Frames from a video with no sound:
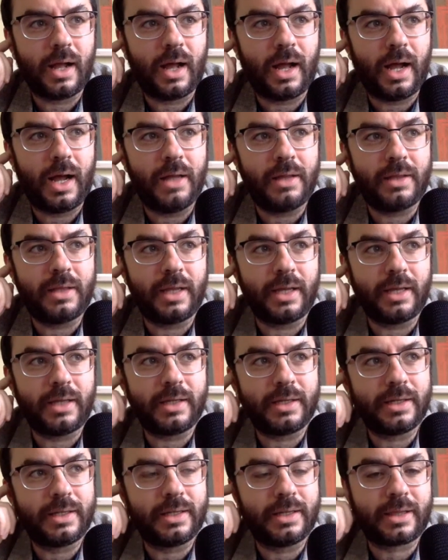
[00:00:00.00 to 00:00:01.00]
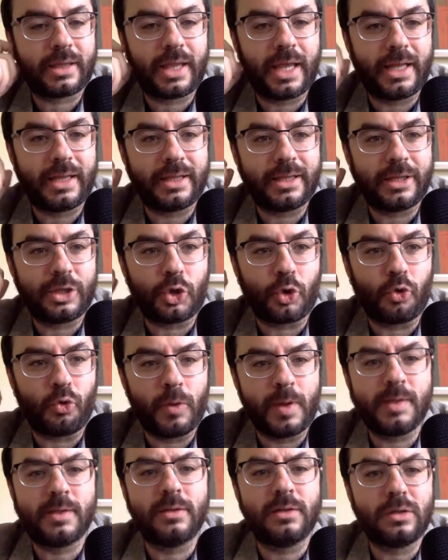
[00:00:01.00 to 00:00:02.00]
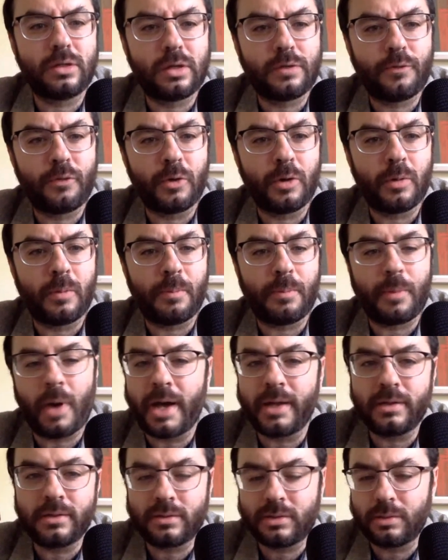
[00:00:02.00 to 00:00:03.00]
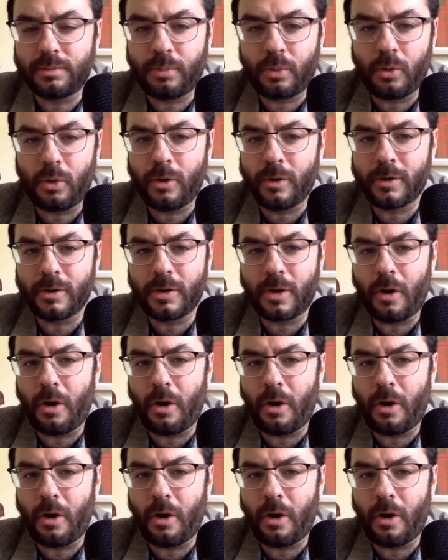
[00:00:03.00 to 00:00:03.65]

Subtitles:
I think that the reasons for Biden's support